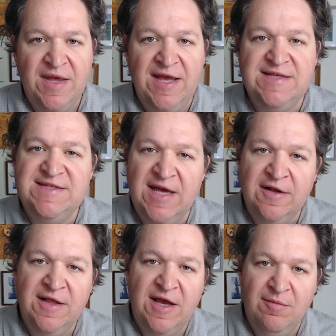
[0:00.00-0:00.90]
It sounded
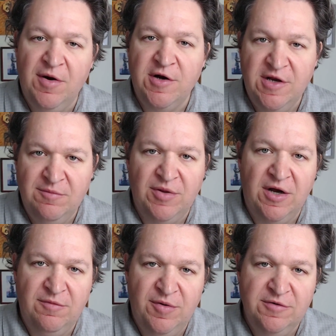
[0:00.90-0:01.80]
like a marketing
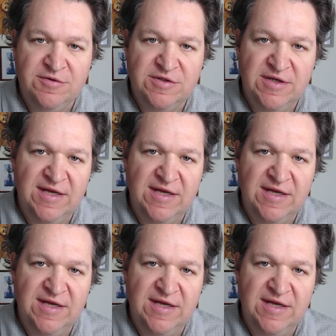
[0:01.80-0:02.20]
blog post